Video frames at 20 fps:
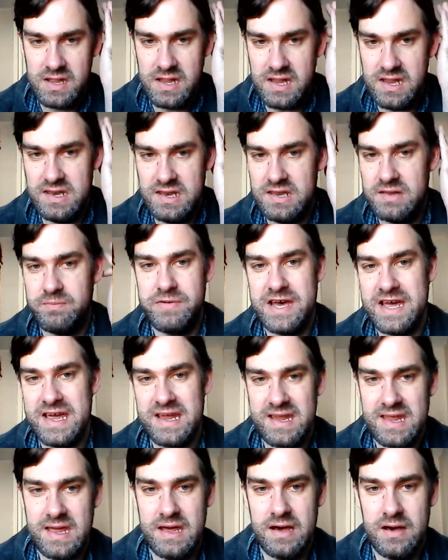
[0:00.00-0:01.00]
in the
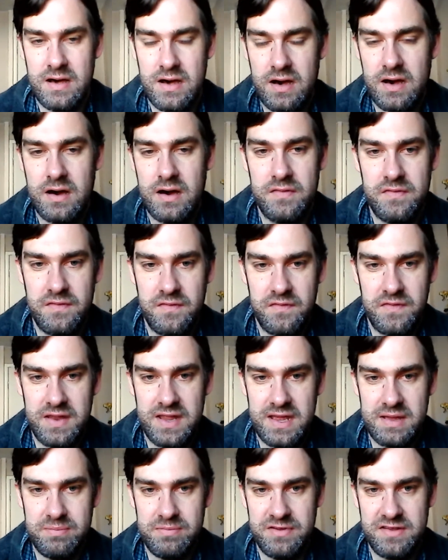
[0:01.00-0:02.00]
back half of
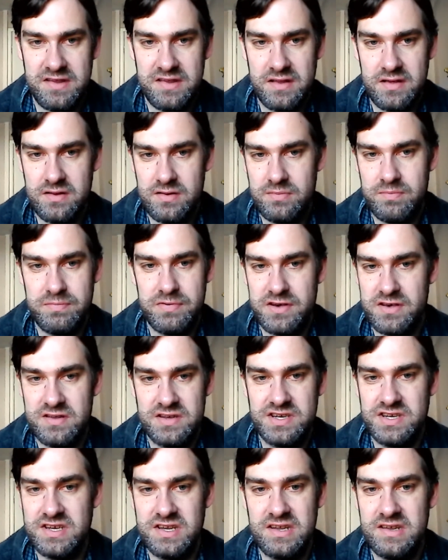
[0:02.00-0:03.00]
the episode, but
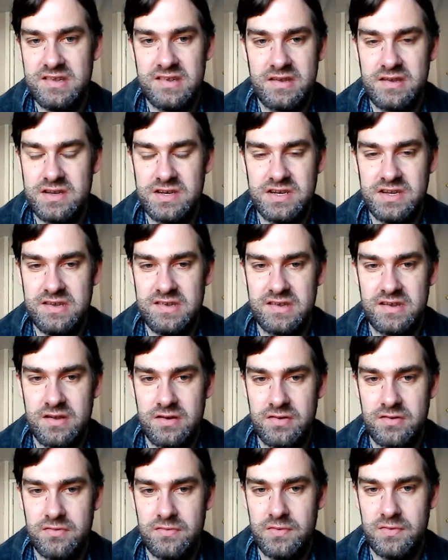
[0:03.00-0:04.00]
she's
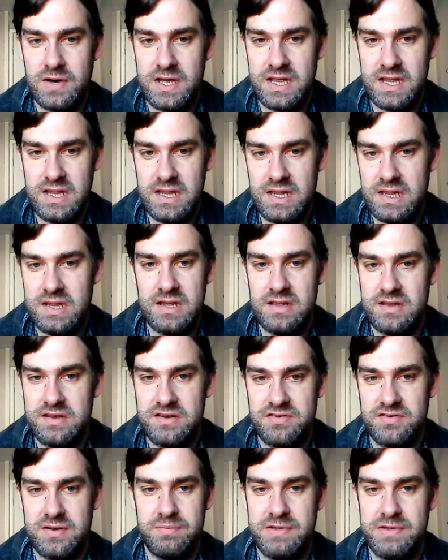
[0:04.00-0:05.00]
gone away, a
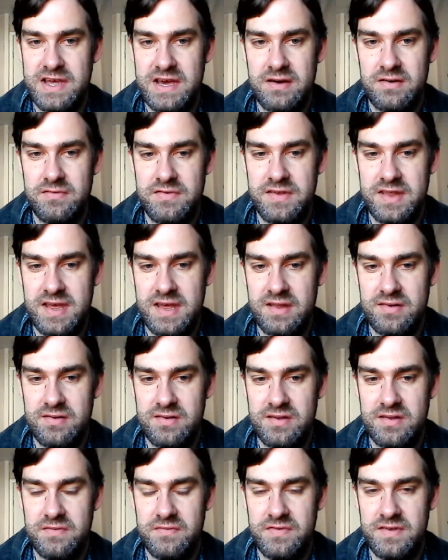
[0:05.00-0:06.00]
trip out of town
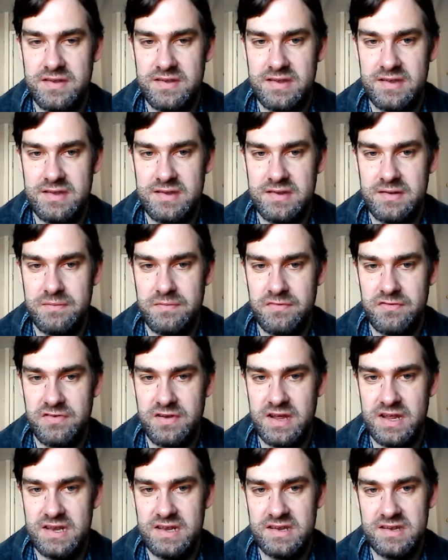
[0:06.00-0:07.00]
to visit some
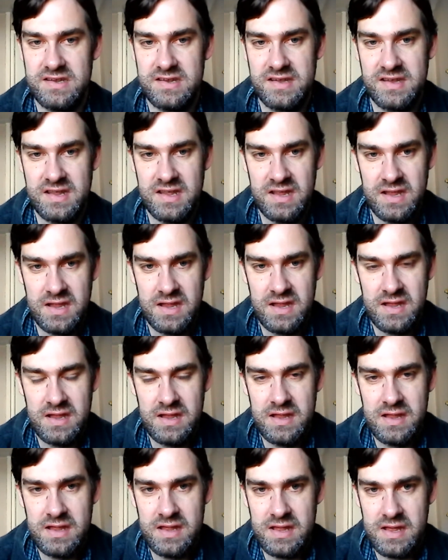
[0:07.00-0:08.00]
friends.
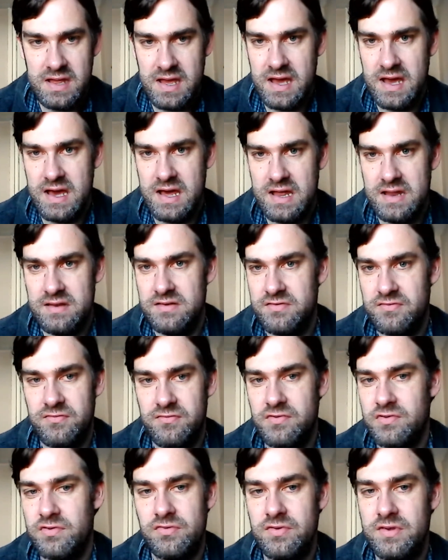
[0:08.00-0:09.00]
And
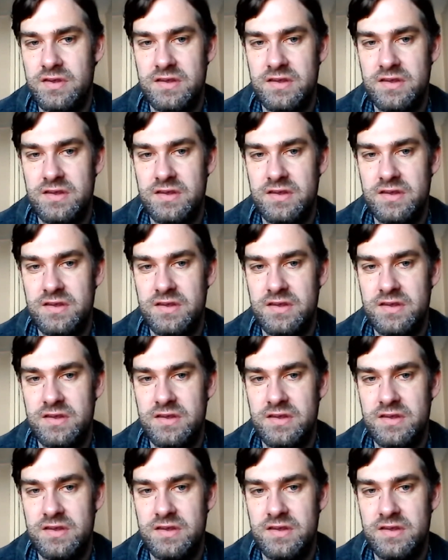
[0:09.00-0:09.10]
Rule